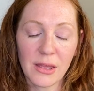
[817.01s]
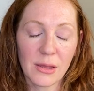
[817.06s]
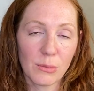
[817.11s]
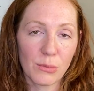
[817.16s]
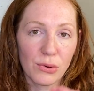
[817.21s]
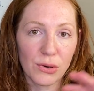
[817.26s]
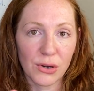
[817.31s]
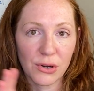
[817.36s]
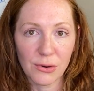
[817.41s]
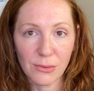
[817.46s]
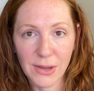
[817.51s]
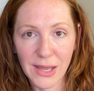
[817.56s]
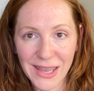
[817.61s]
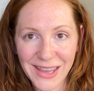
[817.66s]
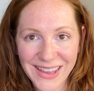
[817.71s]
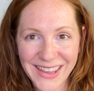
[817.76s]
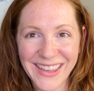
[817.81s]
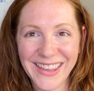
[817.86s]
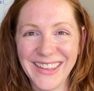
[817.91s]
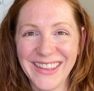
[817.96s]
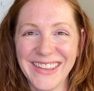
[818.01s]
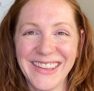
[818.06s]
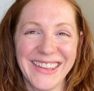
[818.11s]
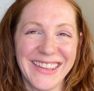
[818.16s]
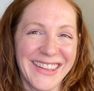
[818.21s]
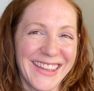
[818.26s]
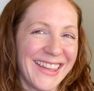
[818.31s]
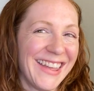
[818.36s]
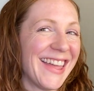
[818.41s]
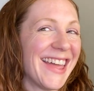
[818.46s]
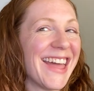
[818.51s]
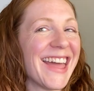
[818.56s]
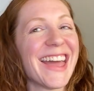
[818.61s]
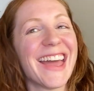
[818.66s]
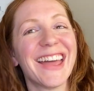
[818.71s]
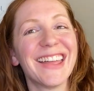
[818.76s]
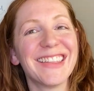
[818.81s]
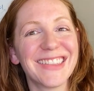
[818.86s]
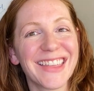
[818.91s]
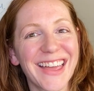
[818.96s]
put it away,
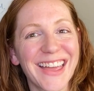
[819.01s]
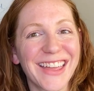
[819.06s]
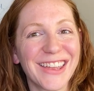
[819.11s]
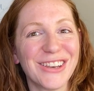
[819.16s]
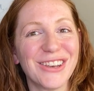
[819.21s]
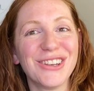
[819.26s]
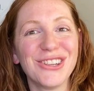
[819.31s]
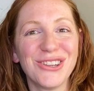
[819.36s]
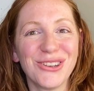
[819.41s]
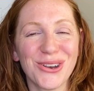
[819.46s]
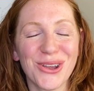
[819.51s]
and then,